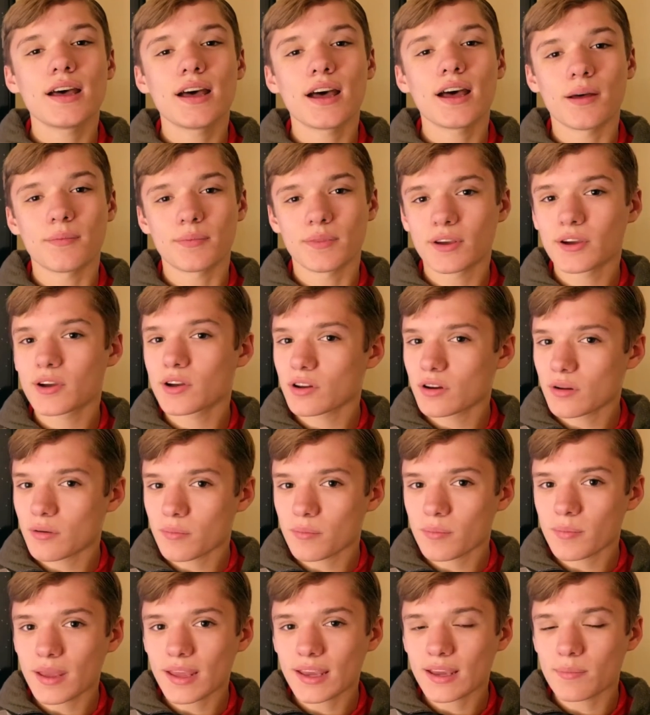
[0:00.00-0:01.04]
They're going to
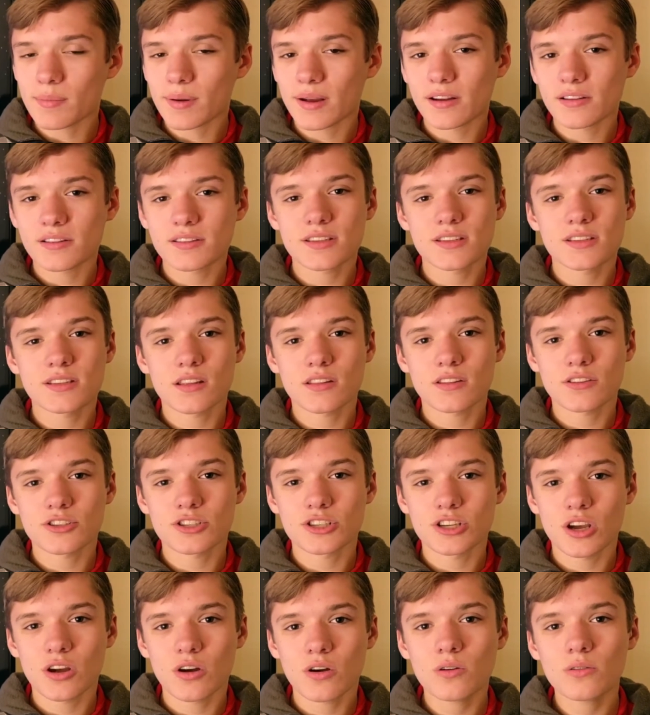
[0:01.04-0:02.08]
make appearances on the
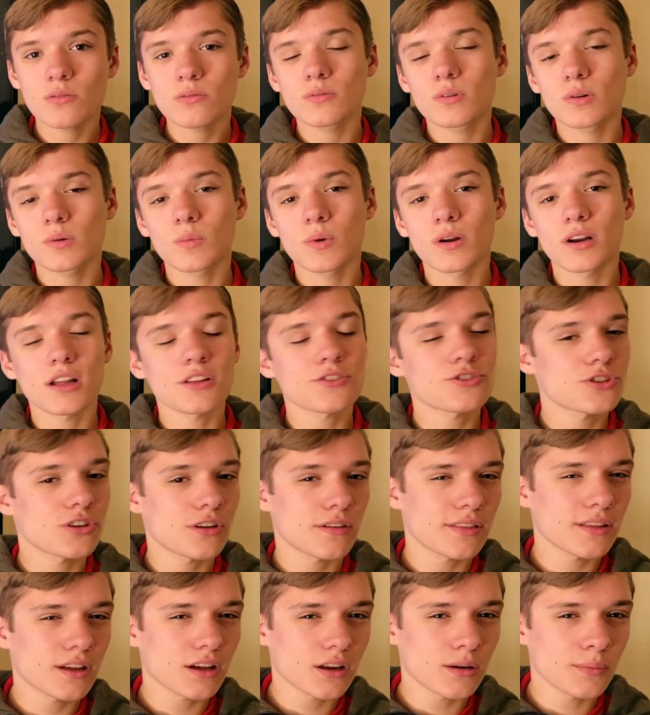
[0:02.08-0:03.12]
show. We're not
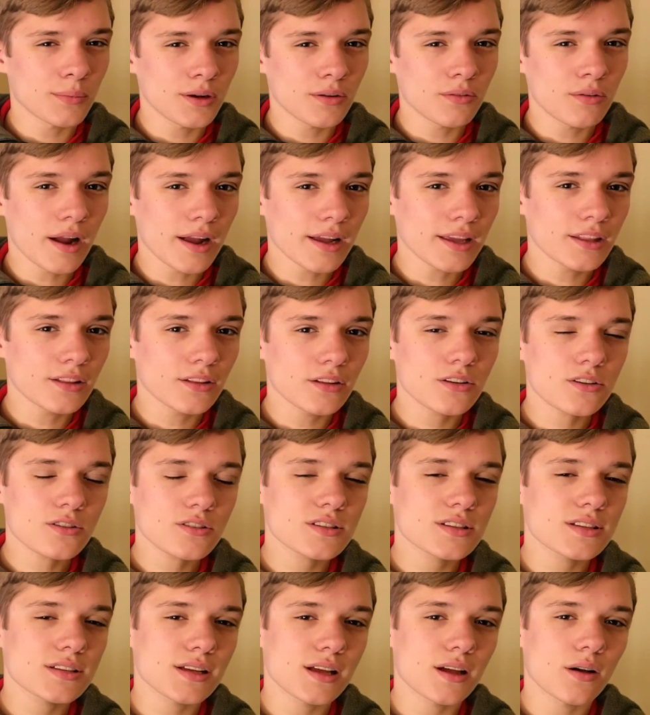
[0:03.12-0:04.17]
sure if they're going to be
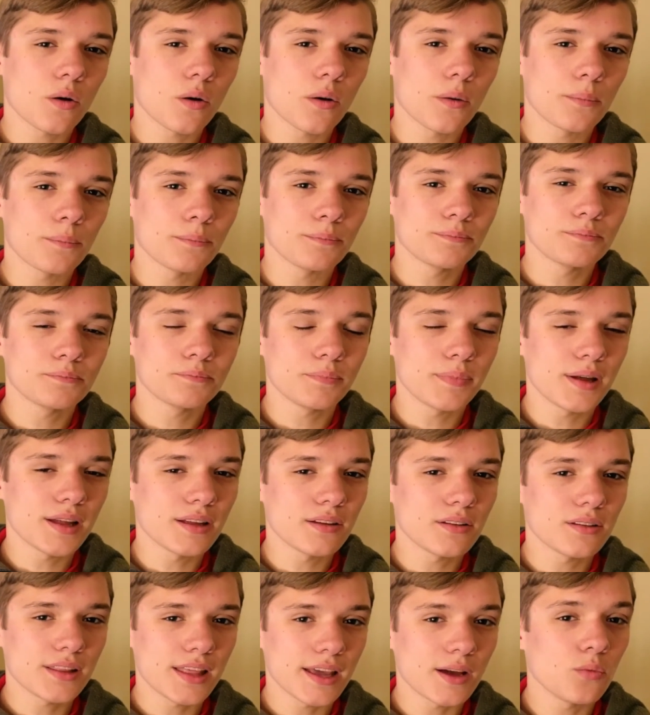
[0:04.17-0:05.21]
regulars,
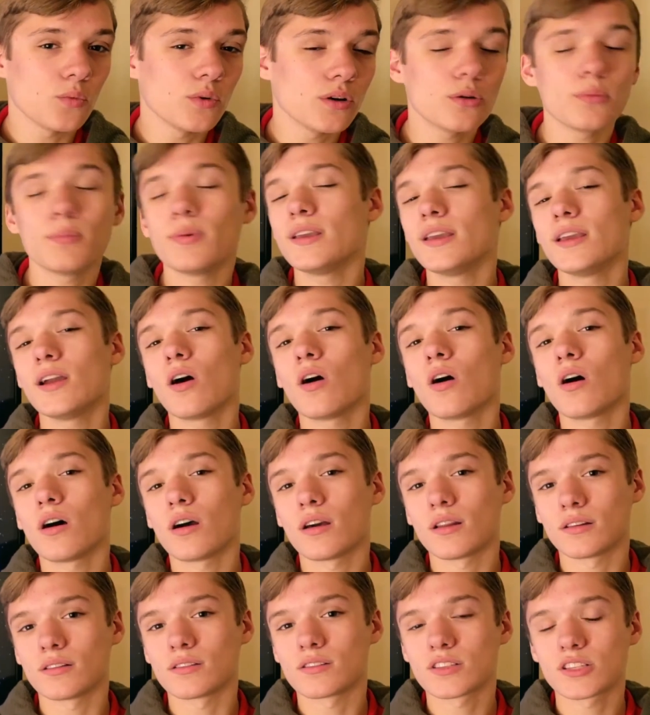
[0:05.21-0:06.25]
but they will be
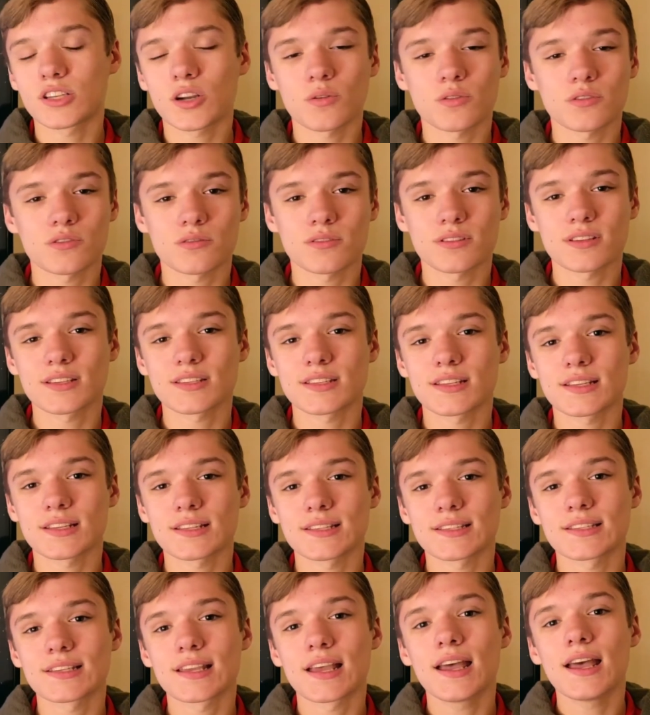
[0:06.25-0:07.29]
on Star Wars
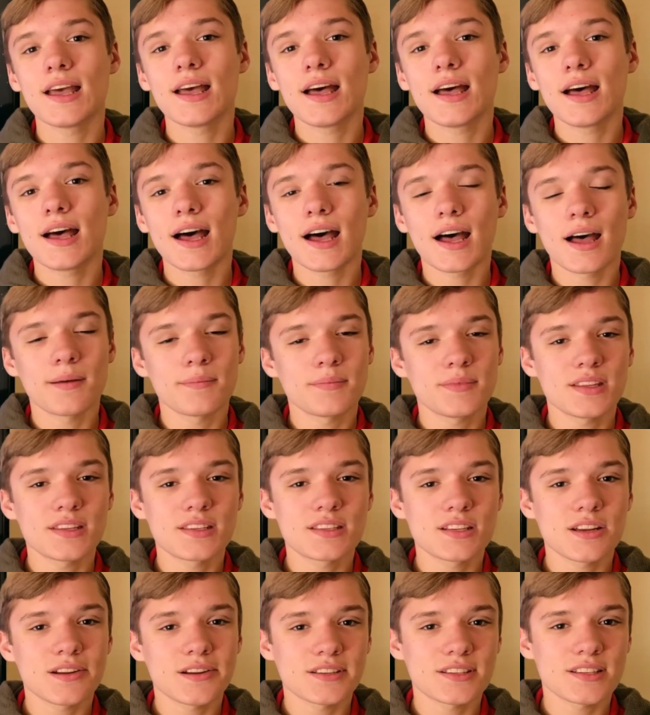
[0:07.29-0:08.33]
Resistance. This
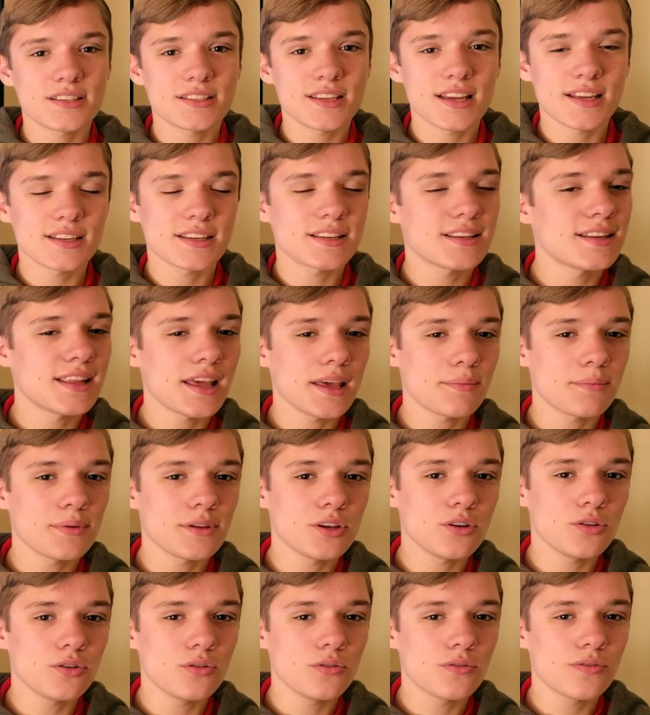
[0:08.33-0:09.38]
series is set to
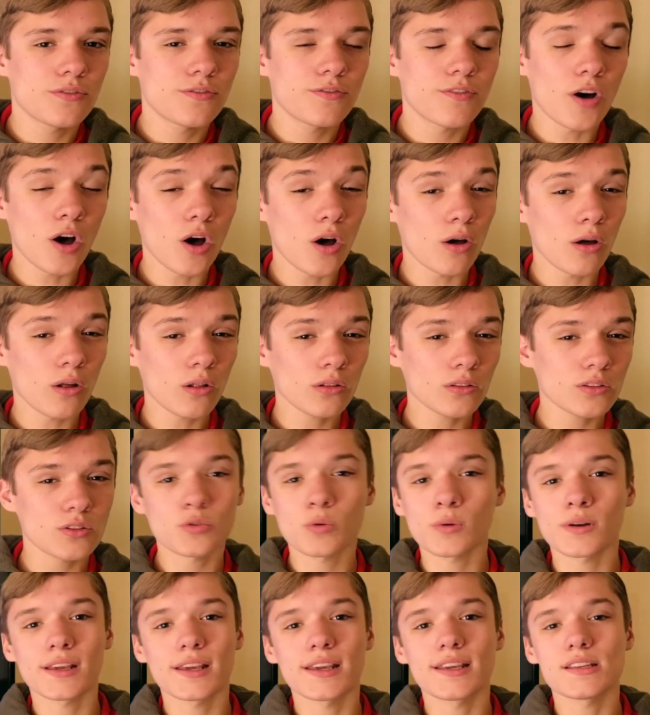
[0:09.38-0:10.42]
debut fall
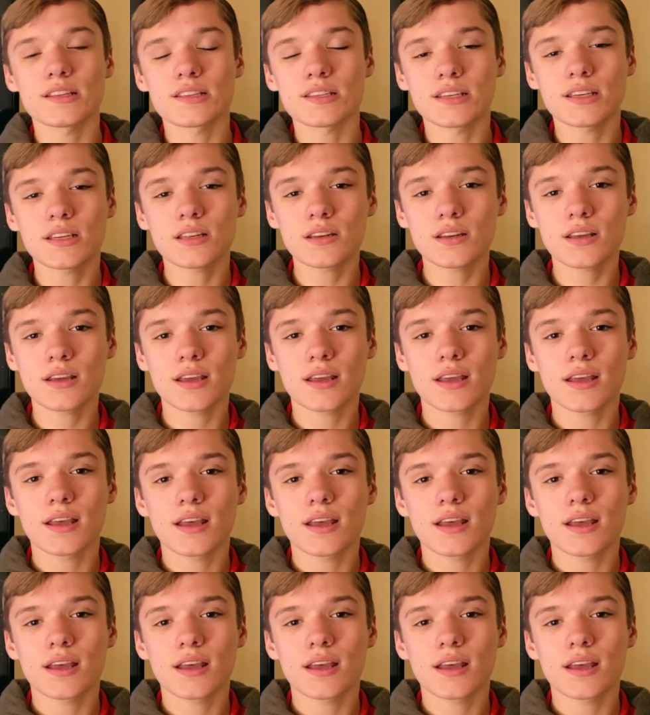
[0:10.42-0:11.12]
2018.